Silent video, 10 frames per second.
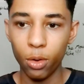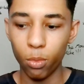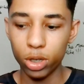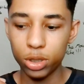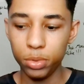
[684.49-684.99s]

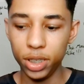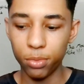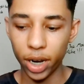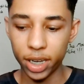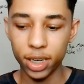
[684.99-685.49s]
once we
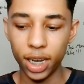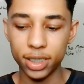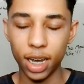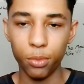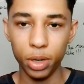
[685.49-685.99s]

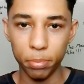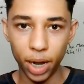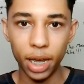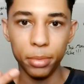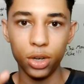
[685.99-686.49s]
recognize that we
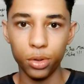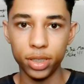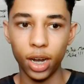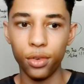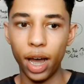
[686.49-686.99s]
might be going
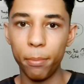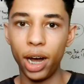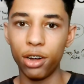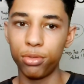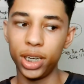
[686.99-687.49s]
down that
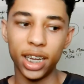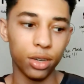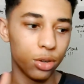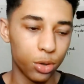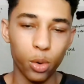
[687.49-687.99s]
path, we
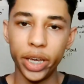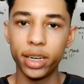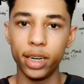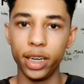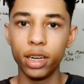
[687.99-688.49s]
can
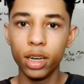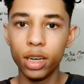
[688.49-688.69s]
quickly